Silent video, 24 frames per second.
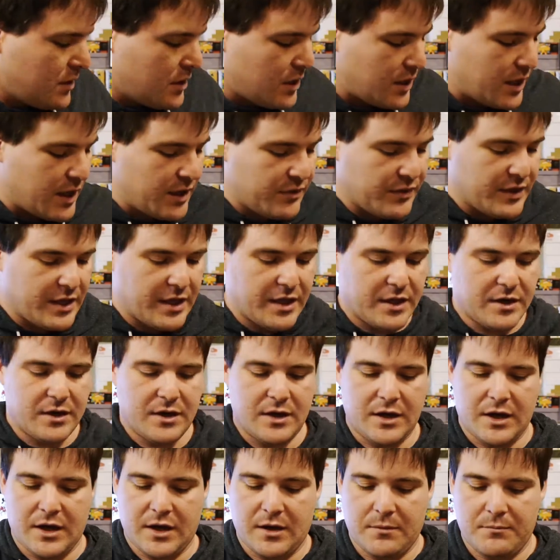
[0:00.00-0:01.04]
And then
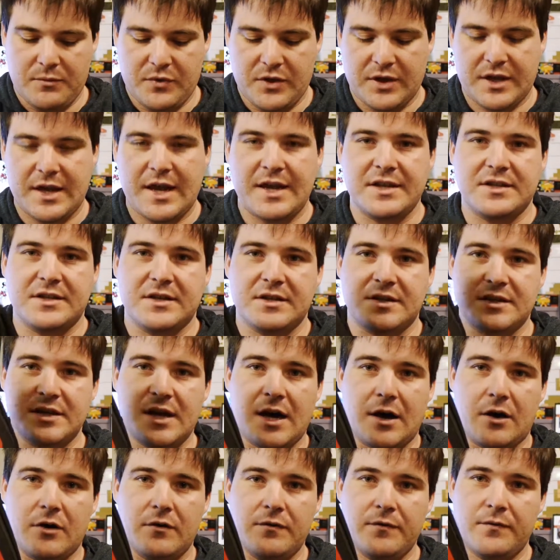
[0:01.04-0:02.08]
the case
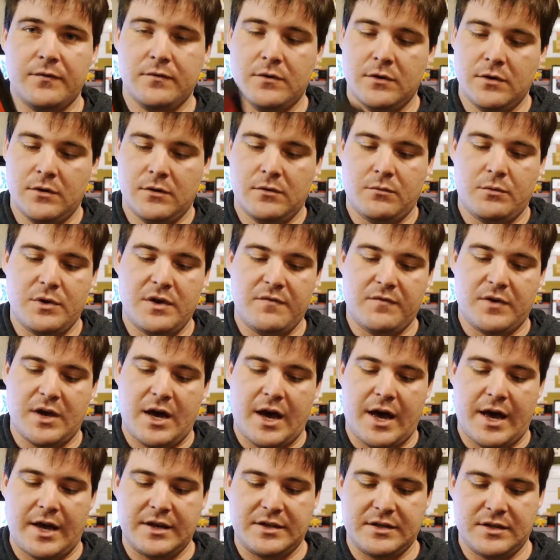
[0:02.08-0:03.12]
itself, we've
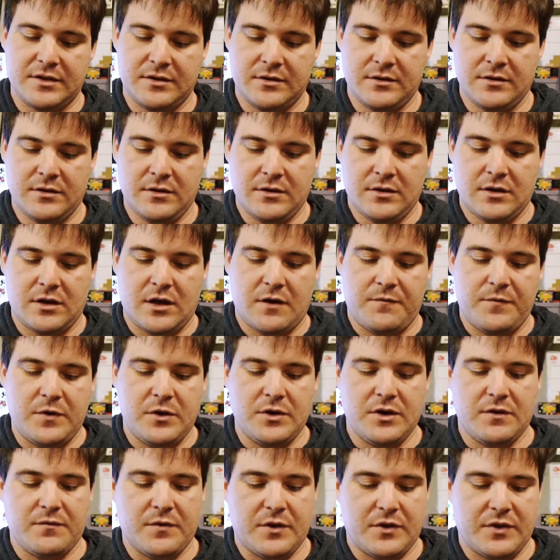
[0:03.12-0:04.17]
got a few
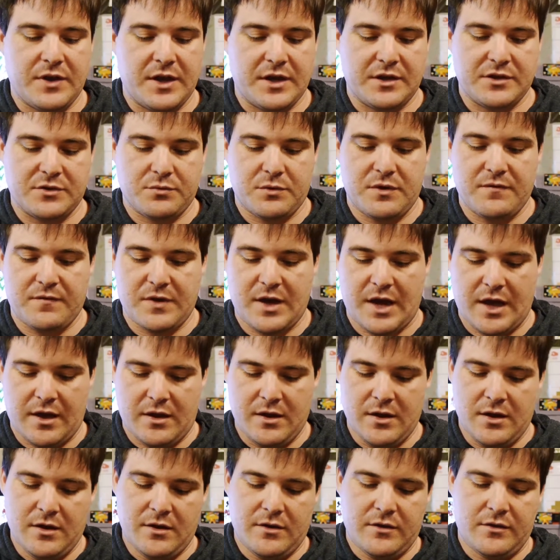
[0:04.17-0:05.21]
different things. We've got
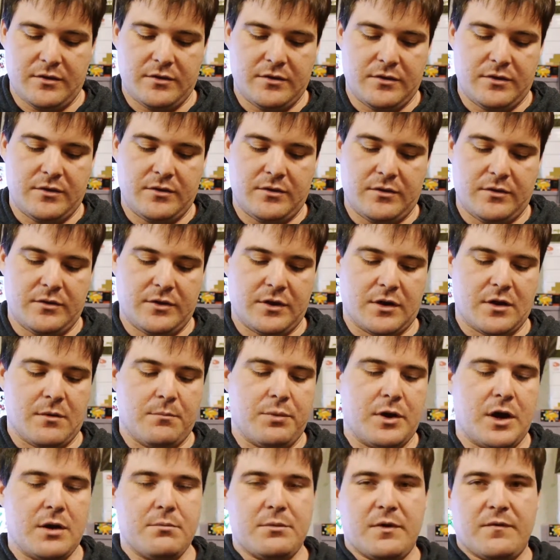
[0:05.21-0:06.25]
the
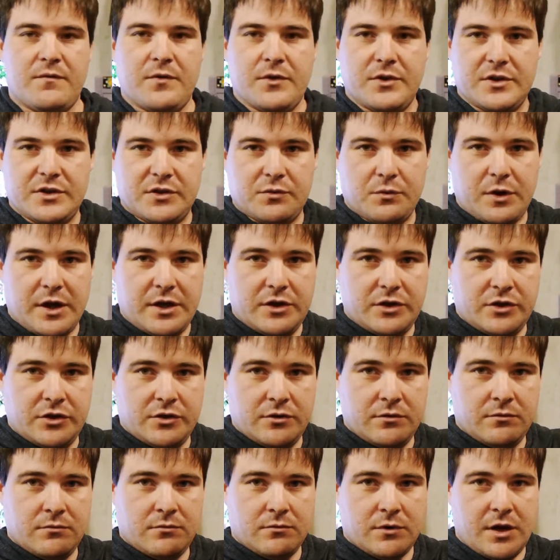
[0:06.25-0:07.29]
compartment for the Switch
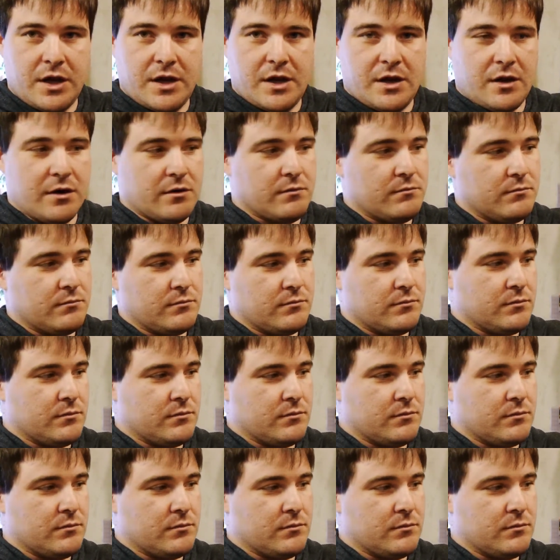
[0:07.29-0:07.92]
right here.